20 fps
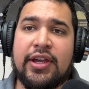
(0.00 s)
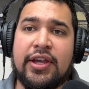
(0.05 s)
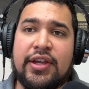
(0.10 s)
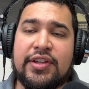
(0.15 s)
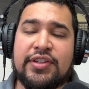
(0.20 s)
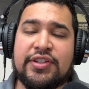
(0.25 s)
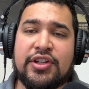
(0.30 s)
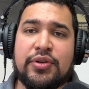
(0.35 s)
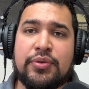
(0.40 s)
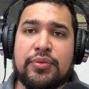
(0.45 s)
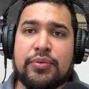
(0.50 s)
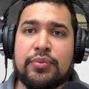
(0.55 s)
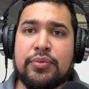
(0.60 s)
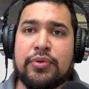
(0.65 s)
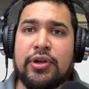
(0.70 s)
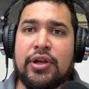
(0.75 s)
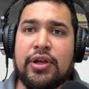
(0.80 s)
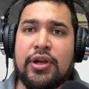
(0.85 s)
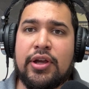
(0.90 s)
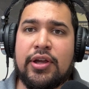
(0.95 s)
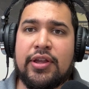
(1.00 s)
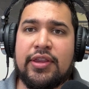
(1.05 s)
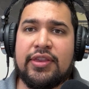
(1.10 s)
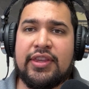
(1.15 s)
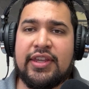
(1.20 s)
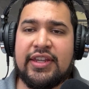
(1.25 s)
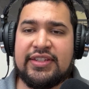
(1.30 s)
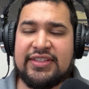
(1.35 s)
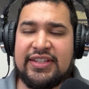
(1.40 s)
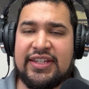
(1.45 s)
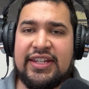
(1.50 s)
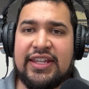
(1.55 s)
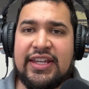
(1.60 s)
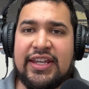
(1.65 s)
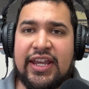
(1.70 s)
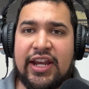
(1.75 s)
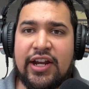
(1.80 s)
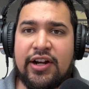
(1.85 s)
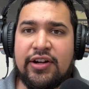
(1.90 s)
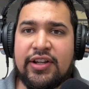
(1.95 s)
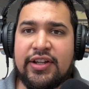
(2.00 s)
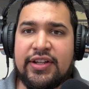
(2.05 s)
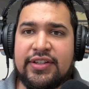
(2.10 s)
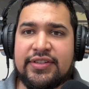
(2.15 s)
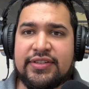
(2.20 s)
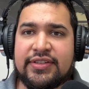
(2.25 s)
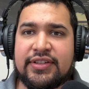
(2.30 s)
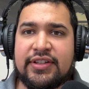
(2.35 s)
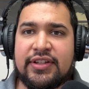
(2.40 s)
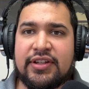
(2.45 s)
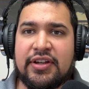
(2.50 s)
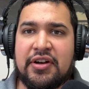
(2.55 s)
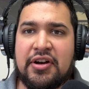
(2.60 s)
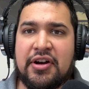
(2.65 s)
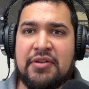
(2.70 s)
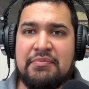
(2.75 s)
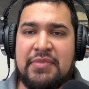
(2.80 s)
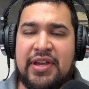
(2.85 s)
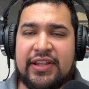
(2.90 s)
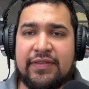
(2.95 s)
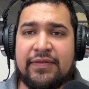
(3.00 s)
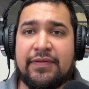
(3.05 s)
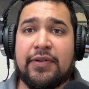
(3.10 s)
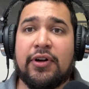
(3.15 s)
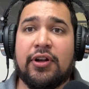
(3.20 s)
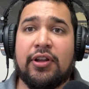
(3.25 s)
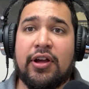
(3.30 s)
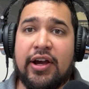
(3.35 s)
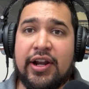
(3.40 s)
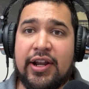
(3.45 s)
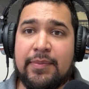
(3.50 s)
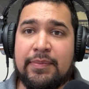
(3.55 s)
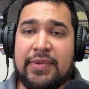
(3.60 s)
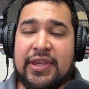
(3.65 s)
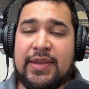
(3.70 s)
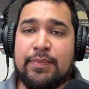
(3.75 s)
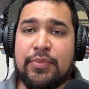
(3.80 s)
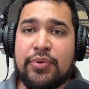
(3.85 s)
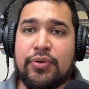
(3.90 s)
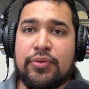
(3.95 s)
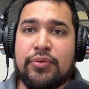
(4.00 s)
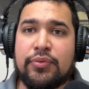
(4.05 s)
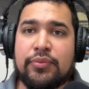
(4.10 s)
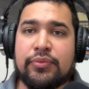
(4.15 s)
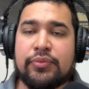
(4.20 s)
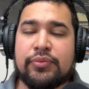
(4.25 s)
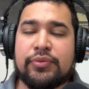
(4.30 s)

So the seating areas are meant for a lot of people.